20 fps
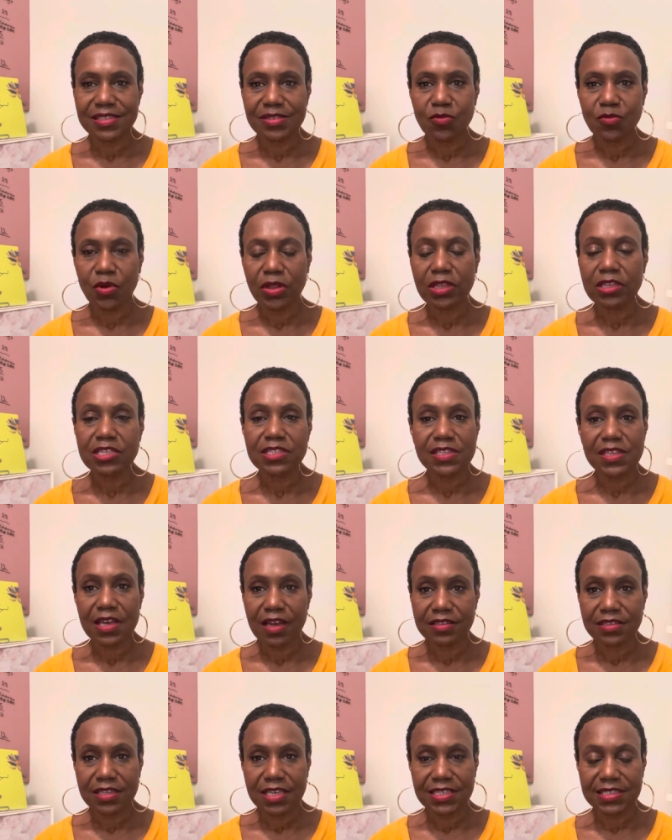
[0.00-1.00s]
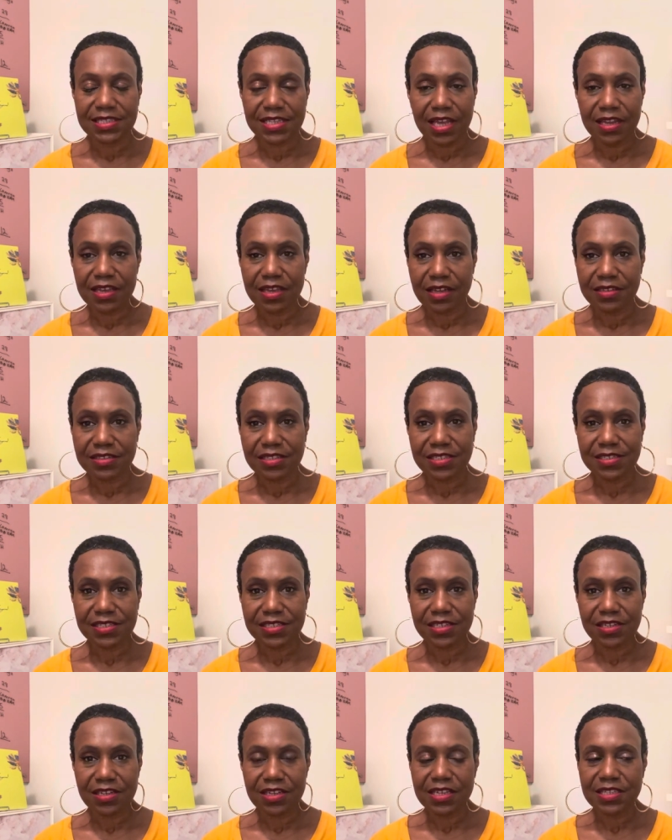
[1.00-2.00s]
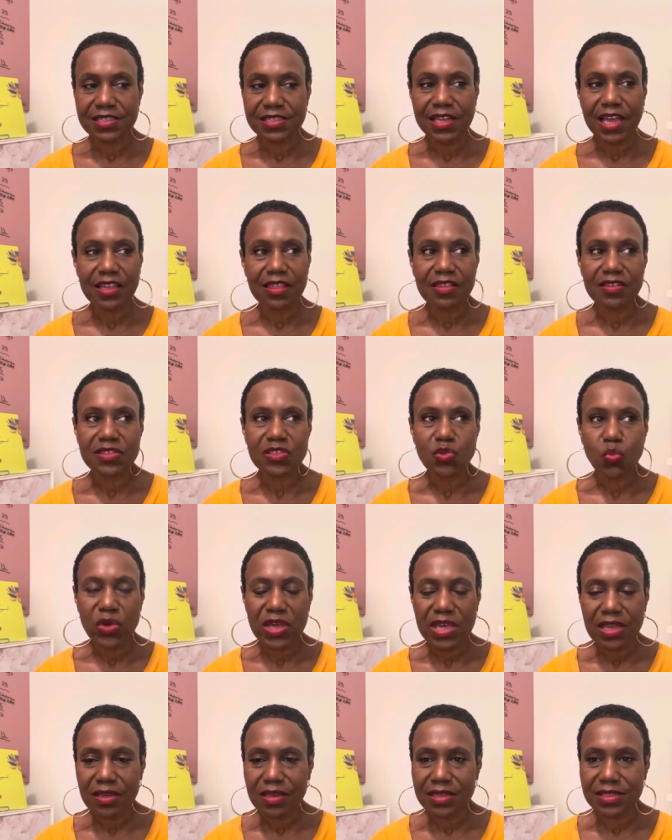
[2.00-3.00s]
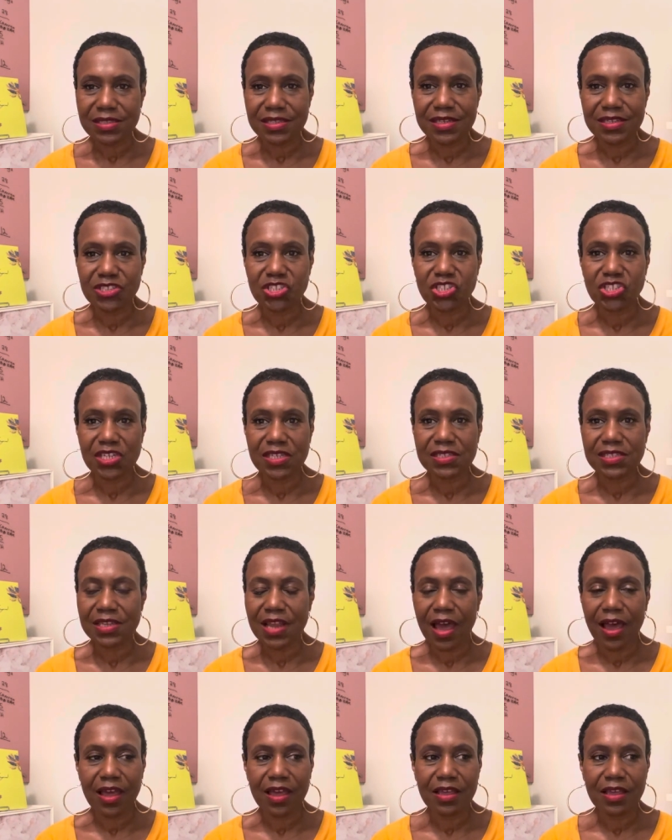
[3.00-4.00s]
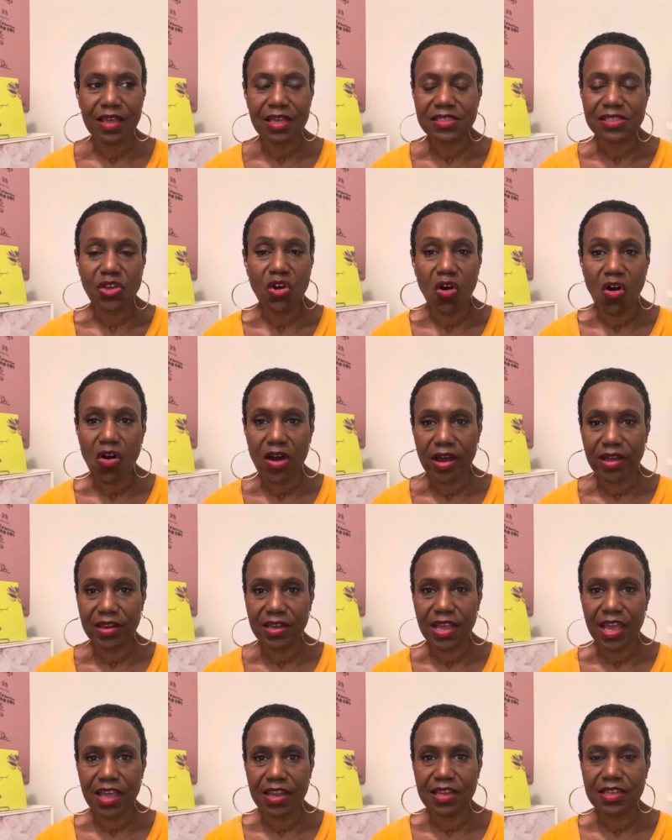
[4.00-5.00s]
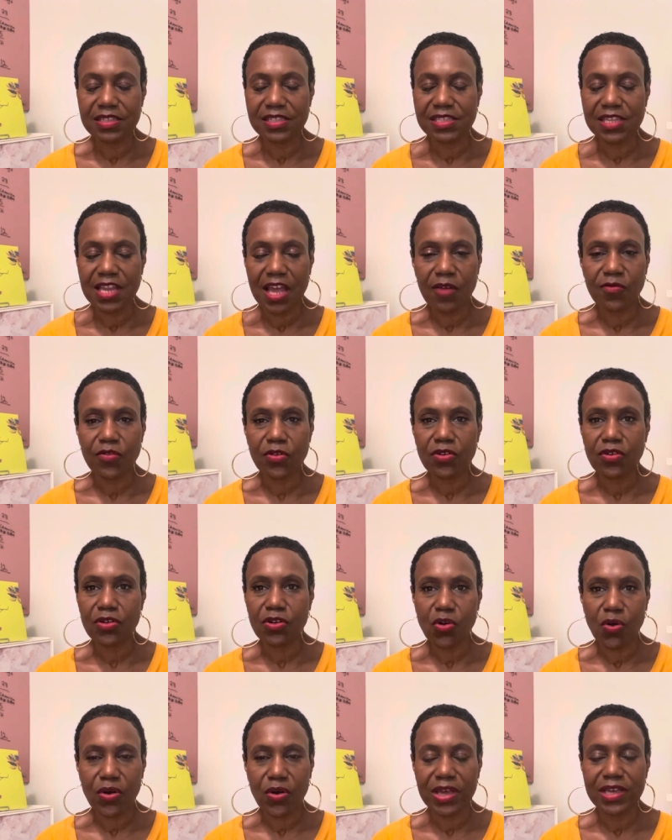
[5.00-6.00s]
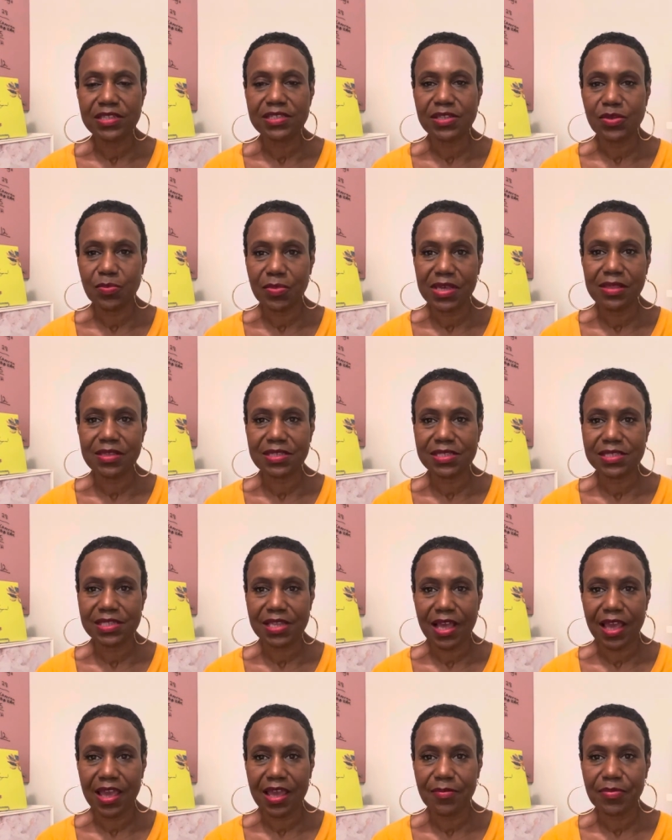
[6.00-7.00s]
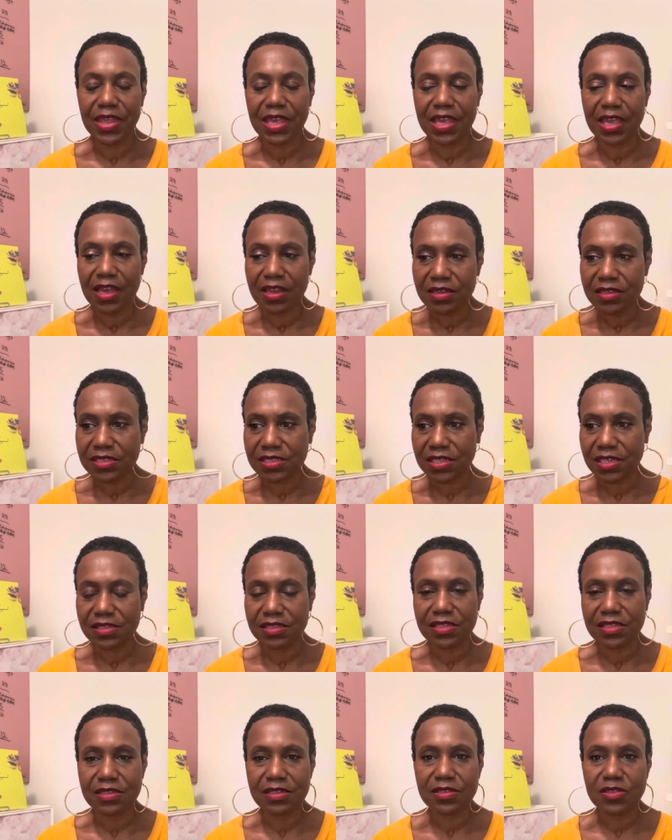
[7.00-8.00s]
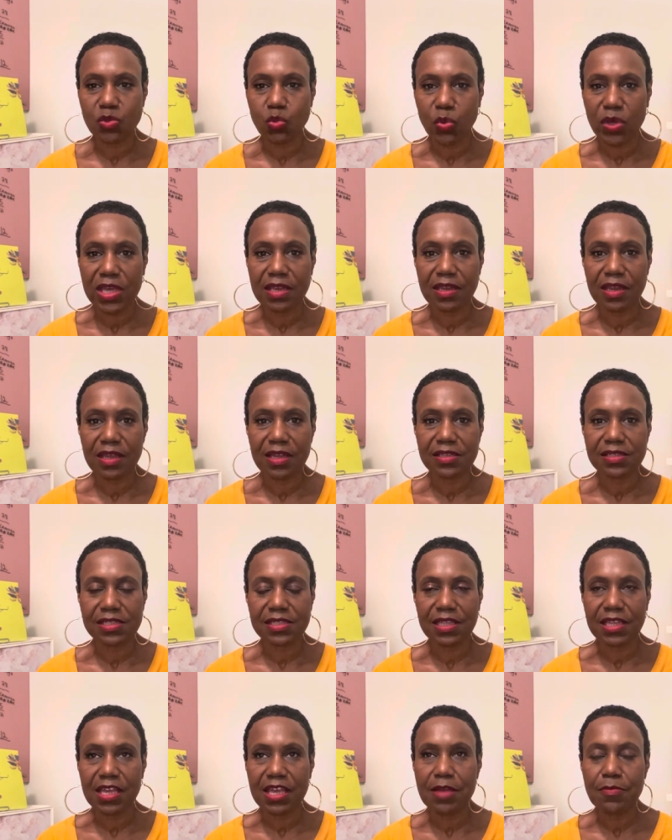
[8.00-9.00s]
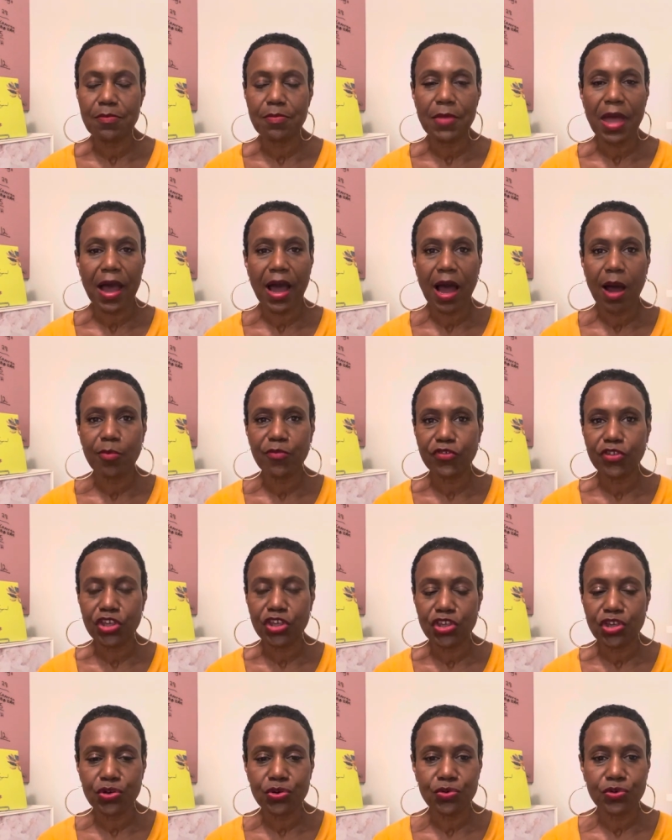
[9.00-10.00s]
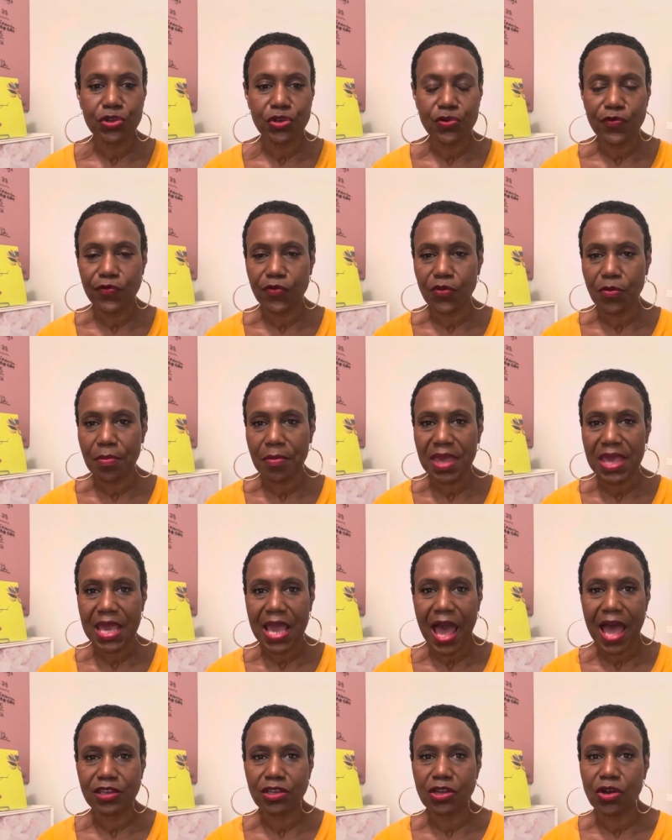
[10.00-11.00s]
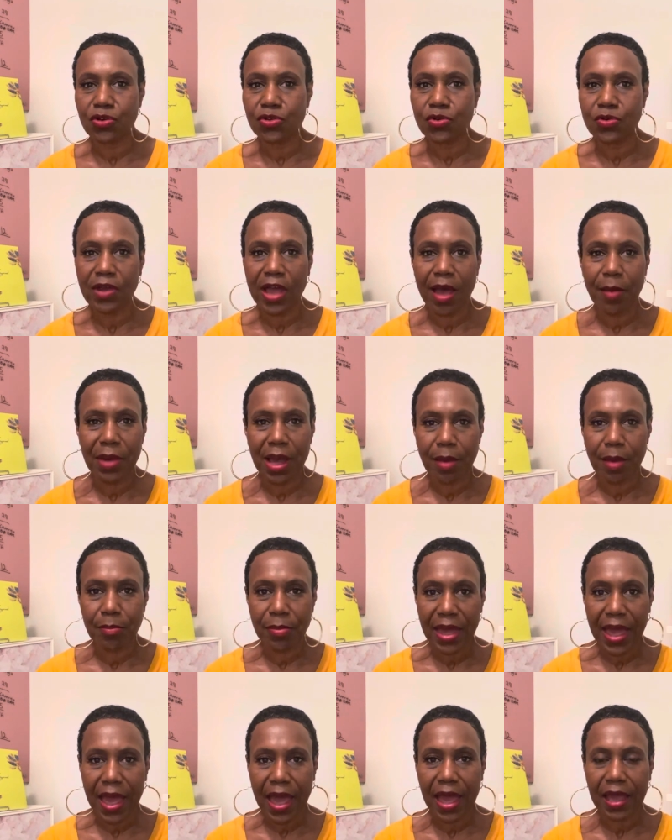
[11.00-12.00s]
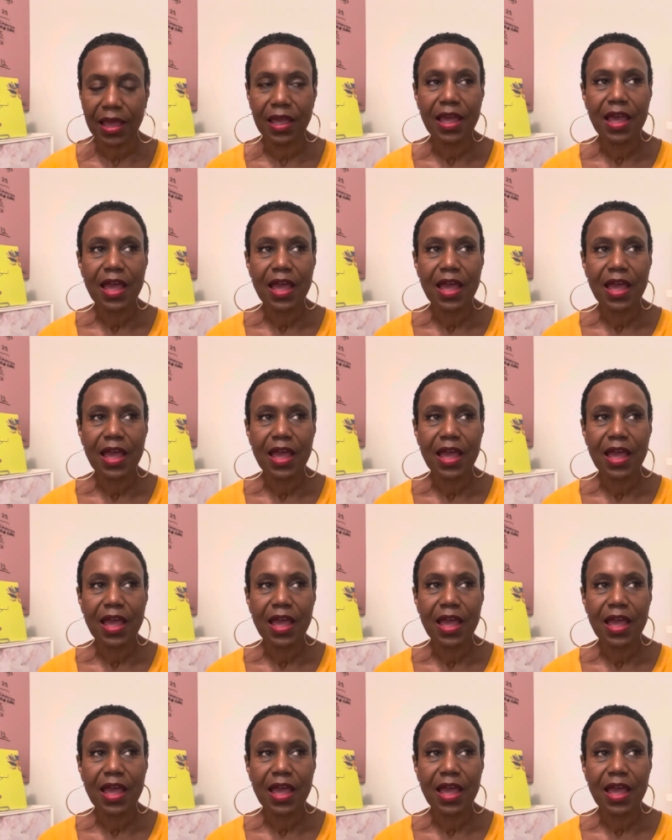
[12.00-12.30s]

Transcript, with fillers: Well, at least he said he understood. It's like the sweetness is just not, it's gone and it's never going to be the same. The innocence, the sweetness, the I'm for you, you for me. I know you got my back.